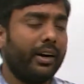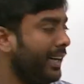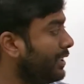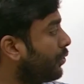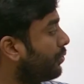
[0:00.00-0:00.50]

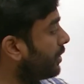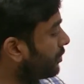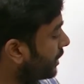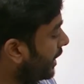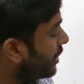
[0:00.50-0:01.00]
In the
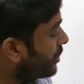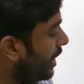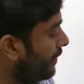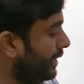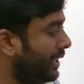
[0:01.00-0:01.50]
first energy
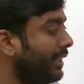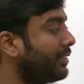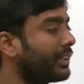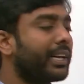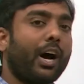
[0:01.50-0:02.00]
level, that
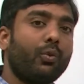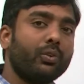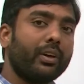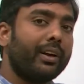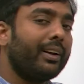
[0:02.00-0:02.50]
is
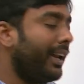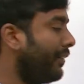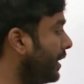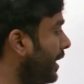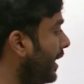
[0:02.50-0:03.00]
ground
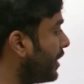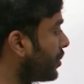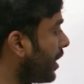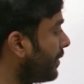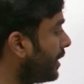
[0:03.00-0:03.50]
level
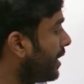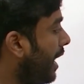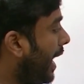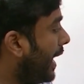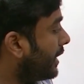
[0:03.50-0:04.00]
energy level,
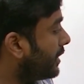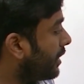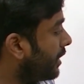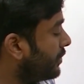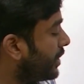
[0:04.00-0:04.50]
and
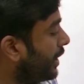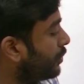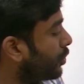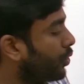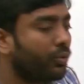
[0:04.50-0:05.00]
J
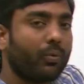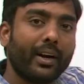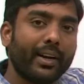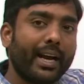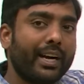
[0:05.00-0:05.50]
is equal to
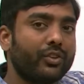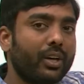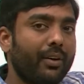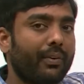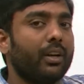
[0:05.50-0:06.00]
1 energy
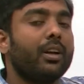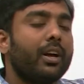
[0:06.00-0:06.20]
level,